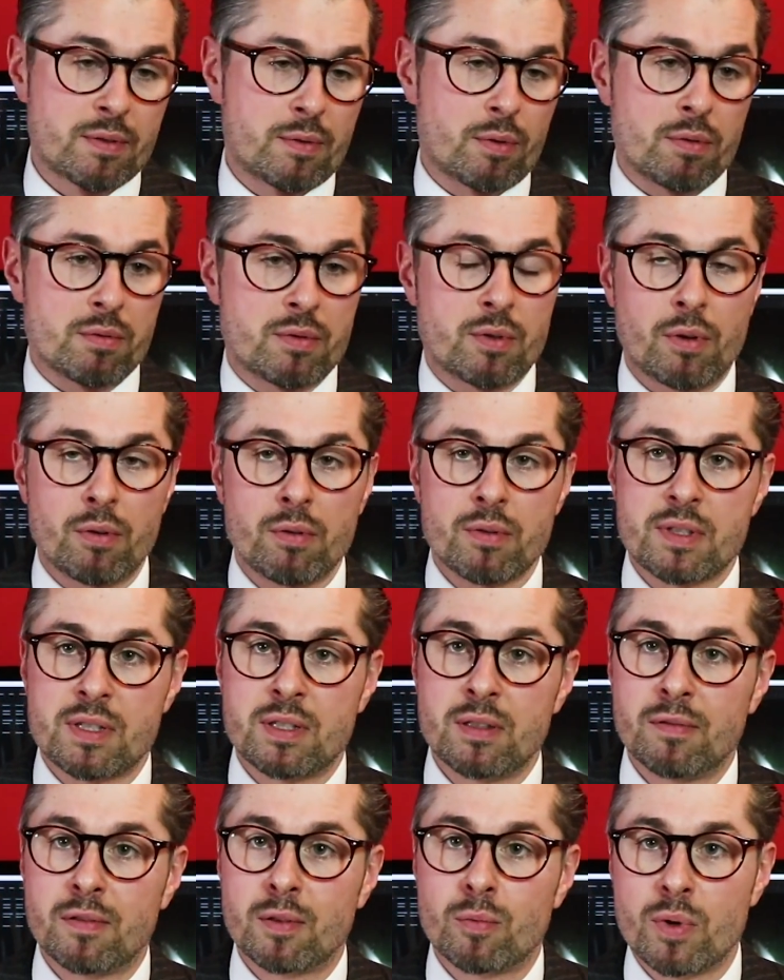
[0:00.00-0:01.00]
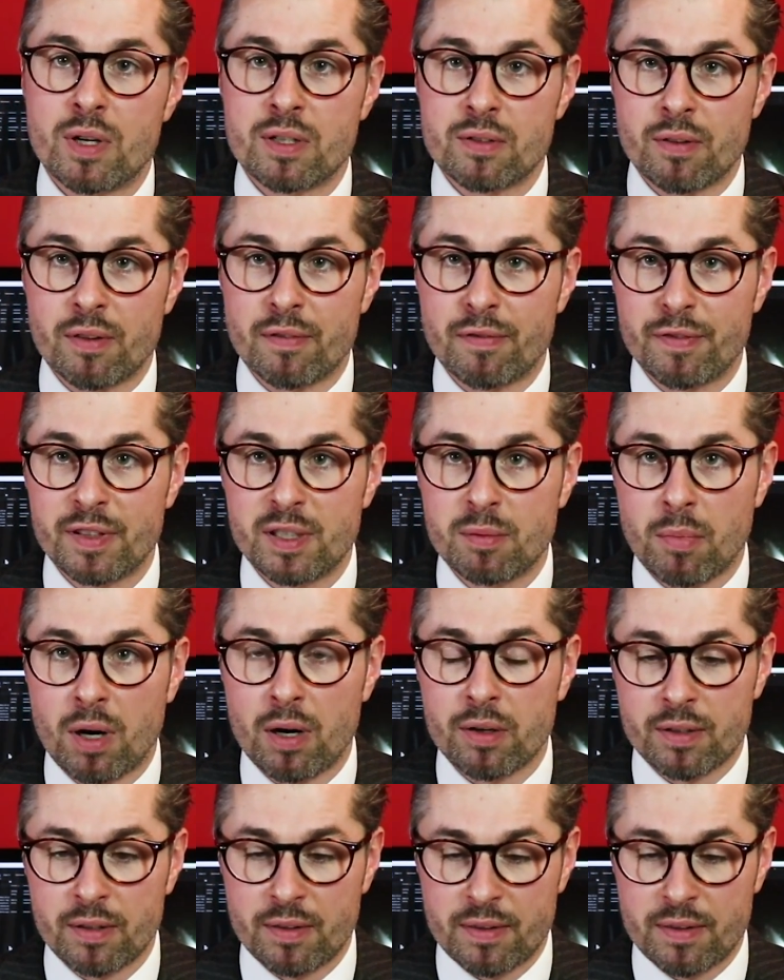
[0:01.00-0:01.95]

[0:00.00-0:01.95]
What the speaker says: old silverwares on the flea market.